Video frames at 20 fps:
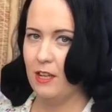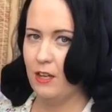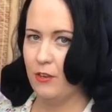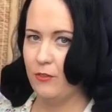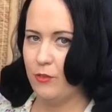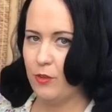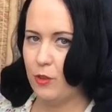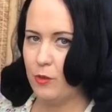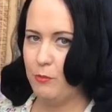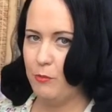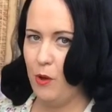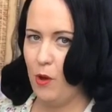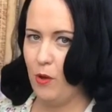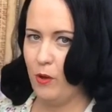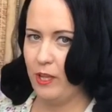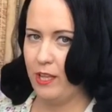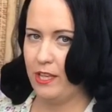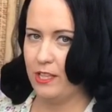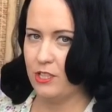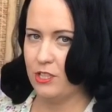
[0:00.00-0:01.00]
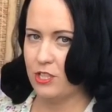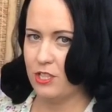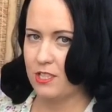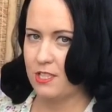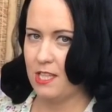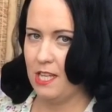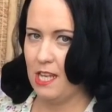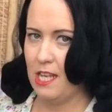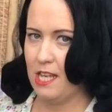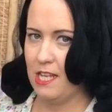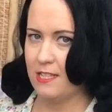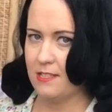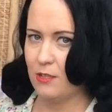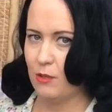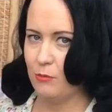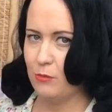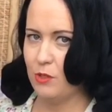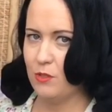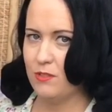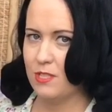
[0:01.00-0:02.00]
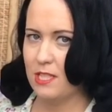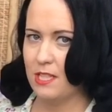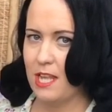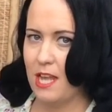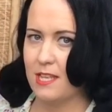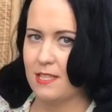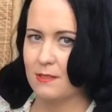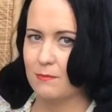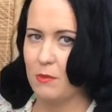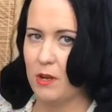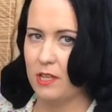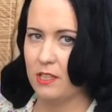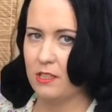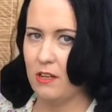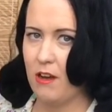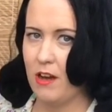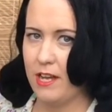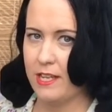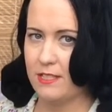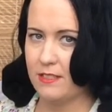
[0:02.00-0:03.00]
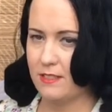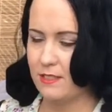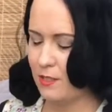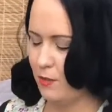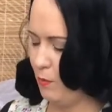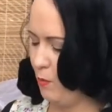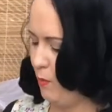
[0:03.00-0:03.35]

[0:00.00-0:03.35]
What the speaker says: I've got the pocket just here, so I'm using that as my guide as to